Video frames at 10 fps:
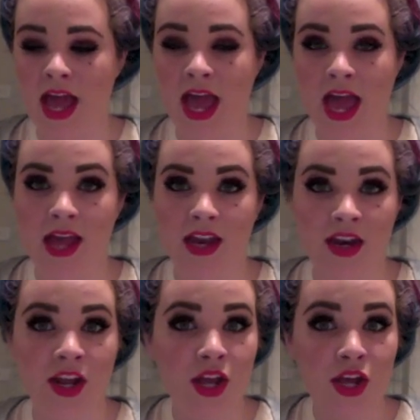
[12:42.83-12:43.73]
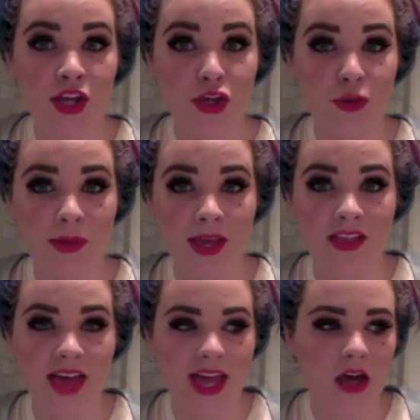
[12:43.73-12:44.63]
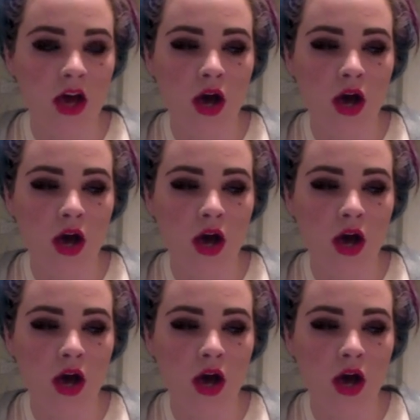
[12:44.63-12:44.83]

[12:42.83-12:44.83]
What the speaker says: and you being like,